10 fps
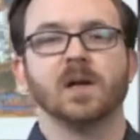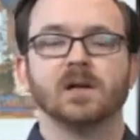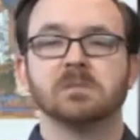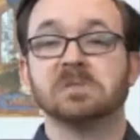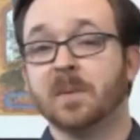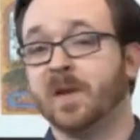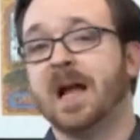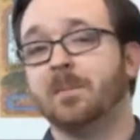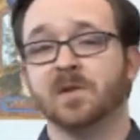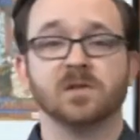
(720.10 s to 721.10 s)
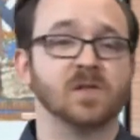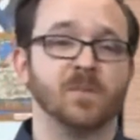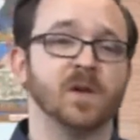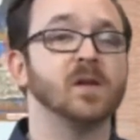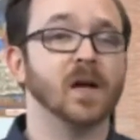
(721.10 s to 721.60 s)
and something happens or
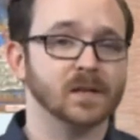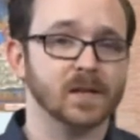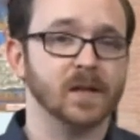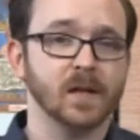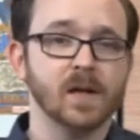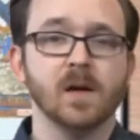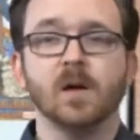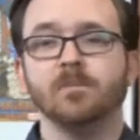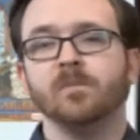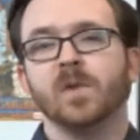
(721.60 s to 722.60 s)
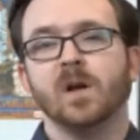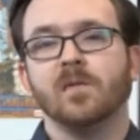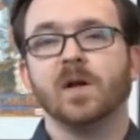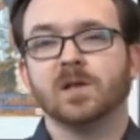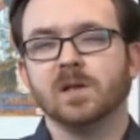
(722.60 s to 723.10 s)
something doesn't.
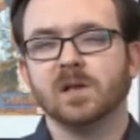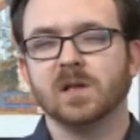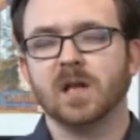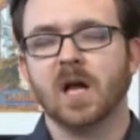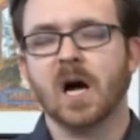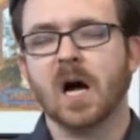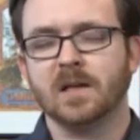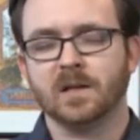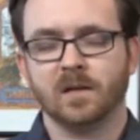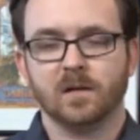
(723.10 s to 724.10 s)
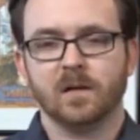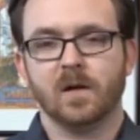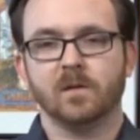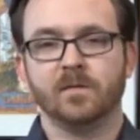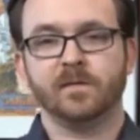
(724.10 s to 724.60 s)
There's a lot
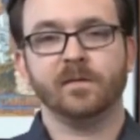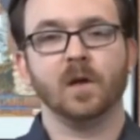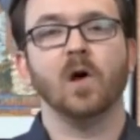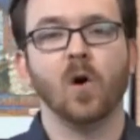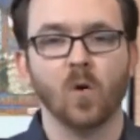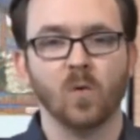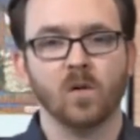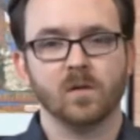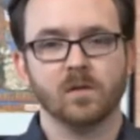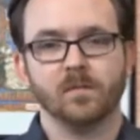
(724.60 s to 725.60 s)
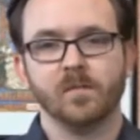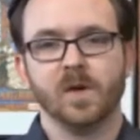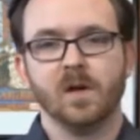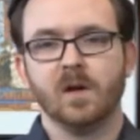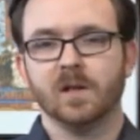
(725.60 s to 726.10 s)
of flow.
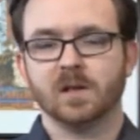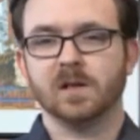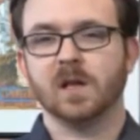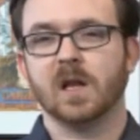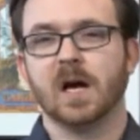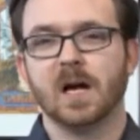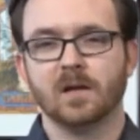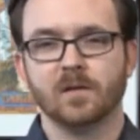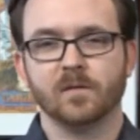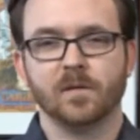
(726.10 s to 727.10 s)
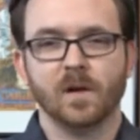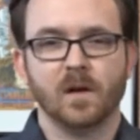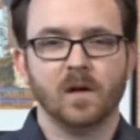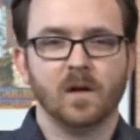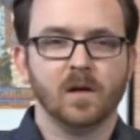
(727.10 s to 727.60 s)
There's a lot of
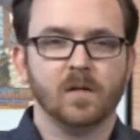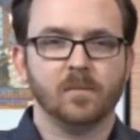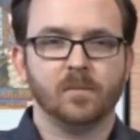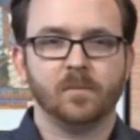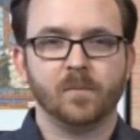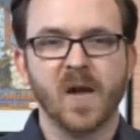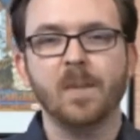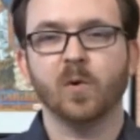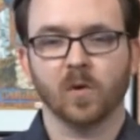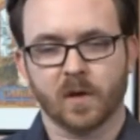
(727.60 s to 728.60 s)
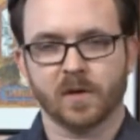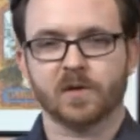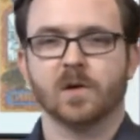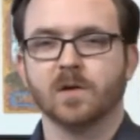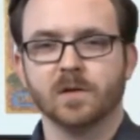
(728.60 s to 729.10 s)
people
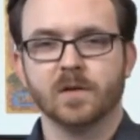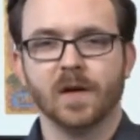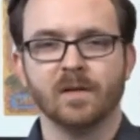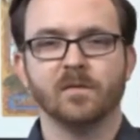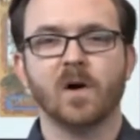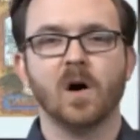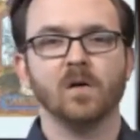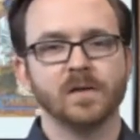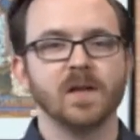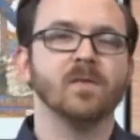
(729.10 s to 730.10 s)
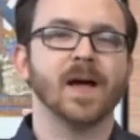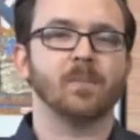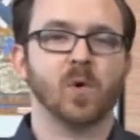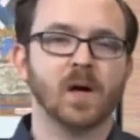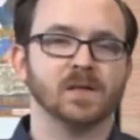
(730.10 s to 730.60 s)
concerns involved in that
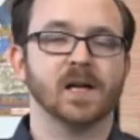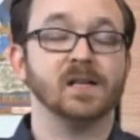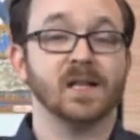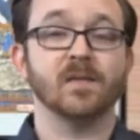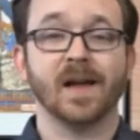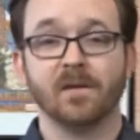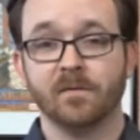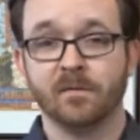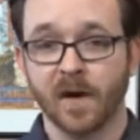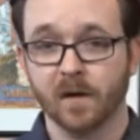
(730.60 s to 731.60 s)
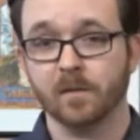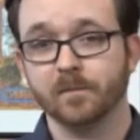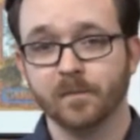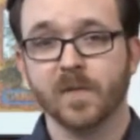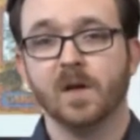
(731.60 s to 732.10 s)
process, in that funnel,
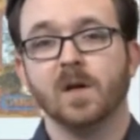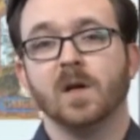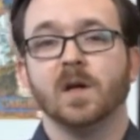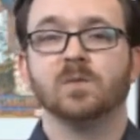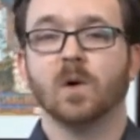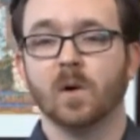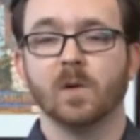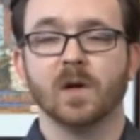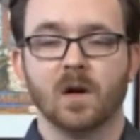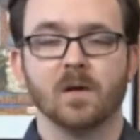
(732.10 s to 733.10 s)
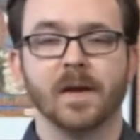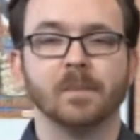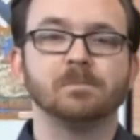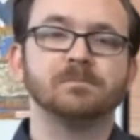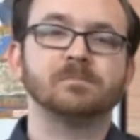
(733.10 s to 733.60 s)
is what we would call that.
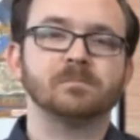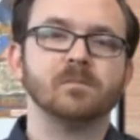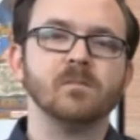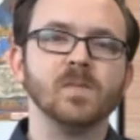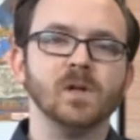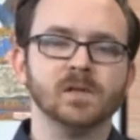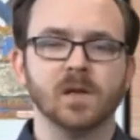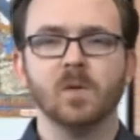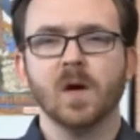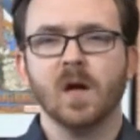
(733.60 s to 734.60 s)
So